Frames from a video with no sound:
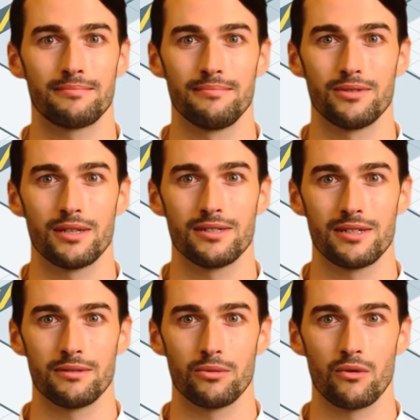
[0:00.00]
Since
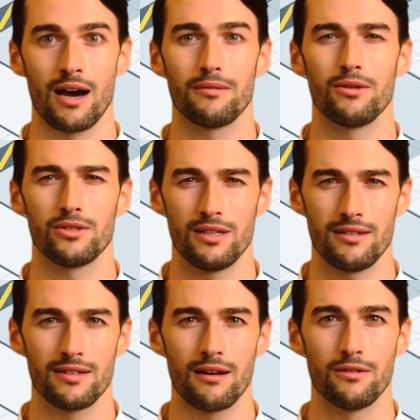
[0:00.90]
these parameters
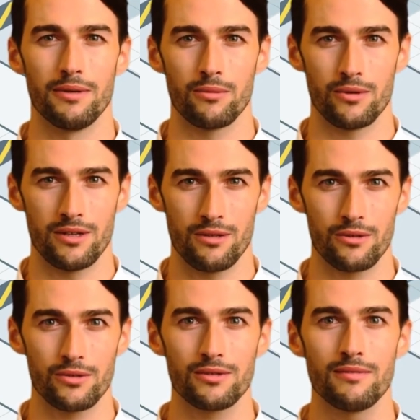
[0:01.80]
can never be
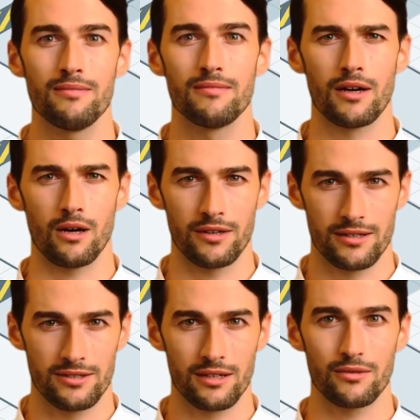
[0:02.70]
reused, they are
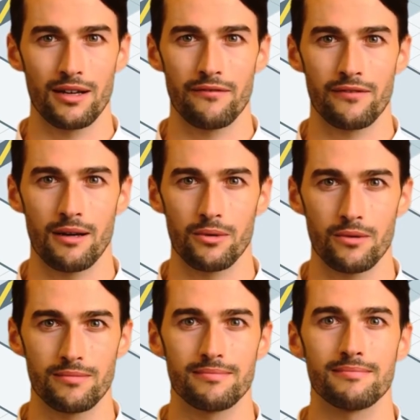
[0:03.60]
considered
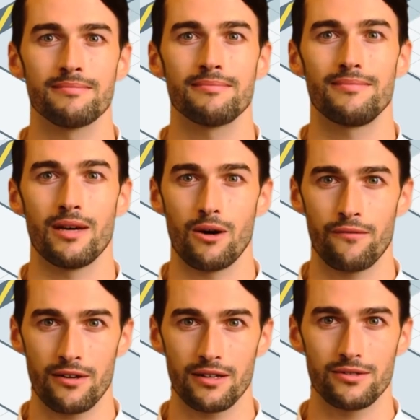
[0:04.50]
ephemeral. They
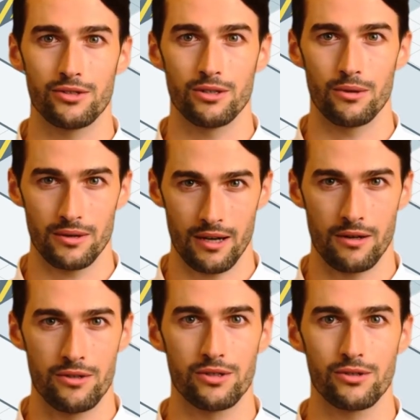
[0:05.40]
offer an additional layer
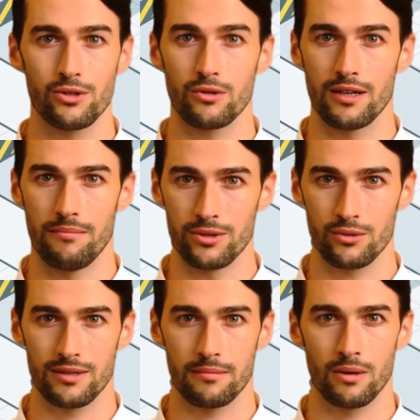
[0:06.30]
of security
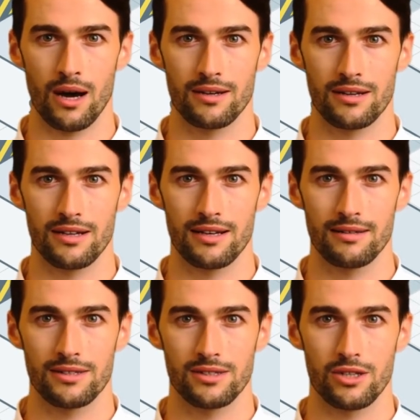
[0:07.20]
between the private key and
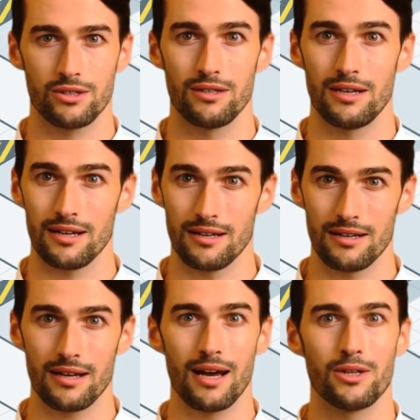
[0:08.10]
the session key,
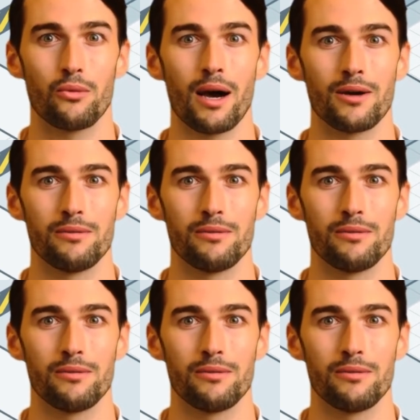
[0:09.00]
as well as